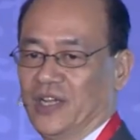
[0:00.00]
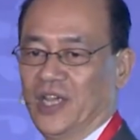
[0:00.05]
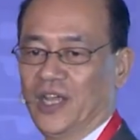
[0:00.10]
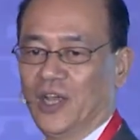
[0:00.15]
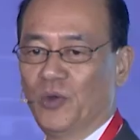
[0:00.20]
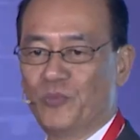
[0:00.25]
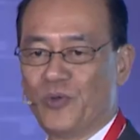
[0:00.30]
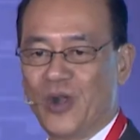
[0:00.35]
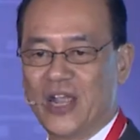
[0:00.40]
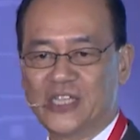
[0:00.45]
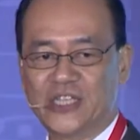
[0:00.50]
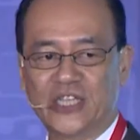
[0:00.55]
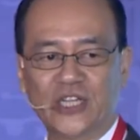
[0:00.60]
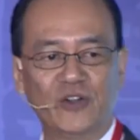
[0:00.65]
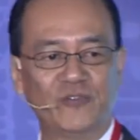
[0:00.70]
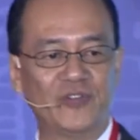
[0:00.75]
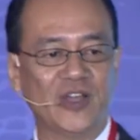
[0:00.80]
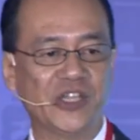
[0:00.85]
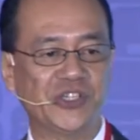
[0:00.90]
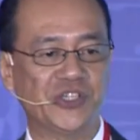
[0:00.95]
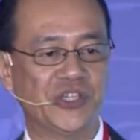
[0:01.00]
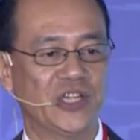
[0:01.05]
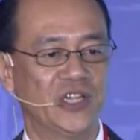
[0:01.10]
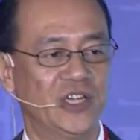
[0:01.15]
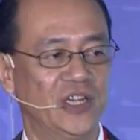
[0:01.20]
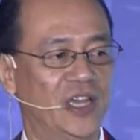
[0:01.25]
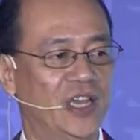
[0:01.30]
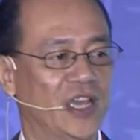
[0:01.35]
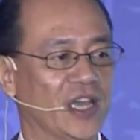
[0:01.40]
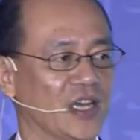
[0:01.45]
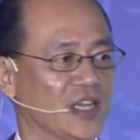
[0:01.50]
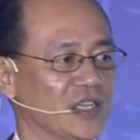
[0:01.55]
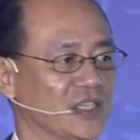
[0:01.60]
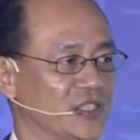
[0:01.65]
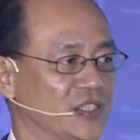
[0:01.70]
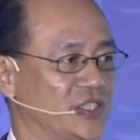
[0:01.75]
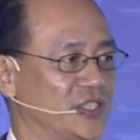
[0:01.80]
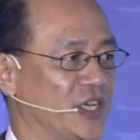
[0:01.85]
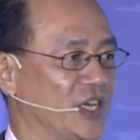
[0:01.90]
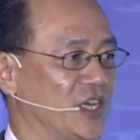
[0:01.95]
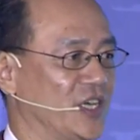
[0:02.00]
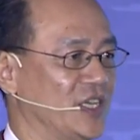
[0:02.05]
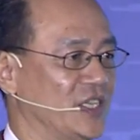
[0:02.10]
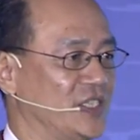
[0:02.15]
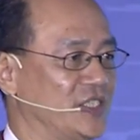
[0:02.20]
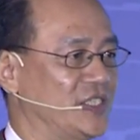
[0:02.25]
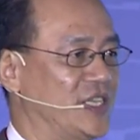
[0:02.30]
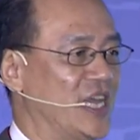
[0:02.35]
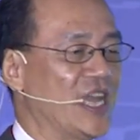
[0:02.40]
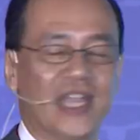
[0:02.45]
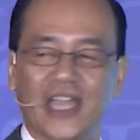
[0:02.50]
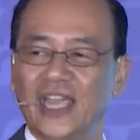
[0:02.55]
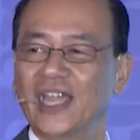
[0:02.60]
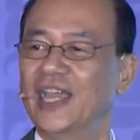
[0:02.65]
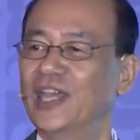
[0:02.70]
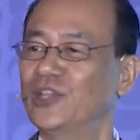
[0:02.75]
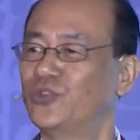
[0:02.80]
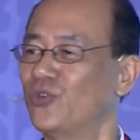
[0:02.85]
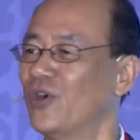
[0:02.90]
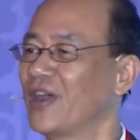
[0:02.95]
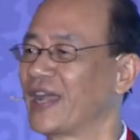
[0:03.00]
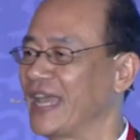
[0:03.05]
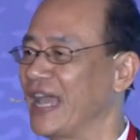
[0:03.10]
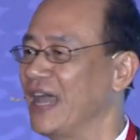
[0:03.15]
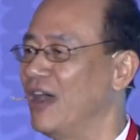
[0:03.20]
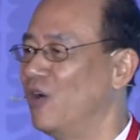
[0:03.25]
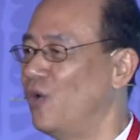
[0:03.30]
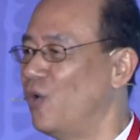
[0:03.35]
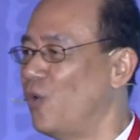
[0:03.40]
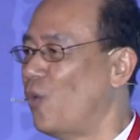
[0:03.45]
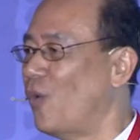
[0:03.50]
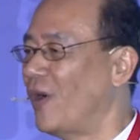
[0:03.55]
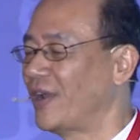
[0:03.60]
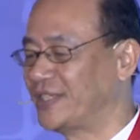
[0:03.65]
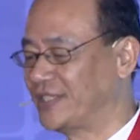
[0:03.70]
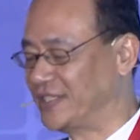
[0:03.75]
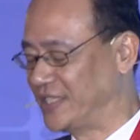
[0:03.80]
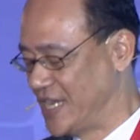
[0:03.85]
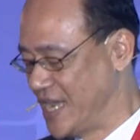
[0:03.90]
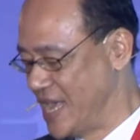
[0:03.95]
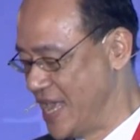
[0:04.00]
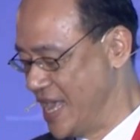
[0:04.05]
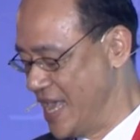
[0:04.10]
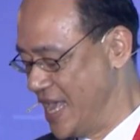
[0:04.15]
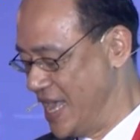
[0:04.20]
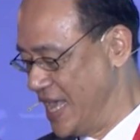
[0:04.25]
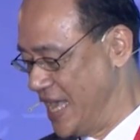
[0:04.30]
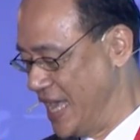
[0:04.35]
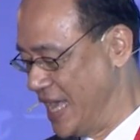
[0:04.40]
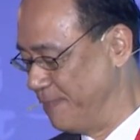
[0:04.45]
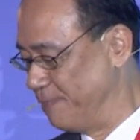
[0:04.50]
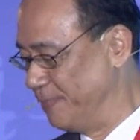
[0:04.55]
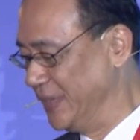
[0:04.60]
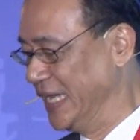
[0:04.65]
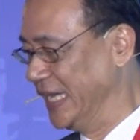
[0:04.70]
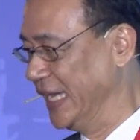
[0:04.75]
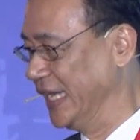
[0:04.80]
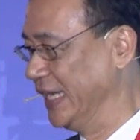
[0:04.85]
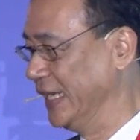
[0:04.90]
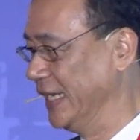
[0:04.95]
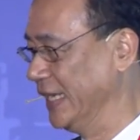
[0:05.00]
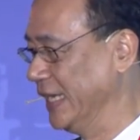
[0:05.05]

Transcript: Embrace innovation and taking into account what's happening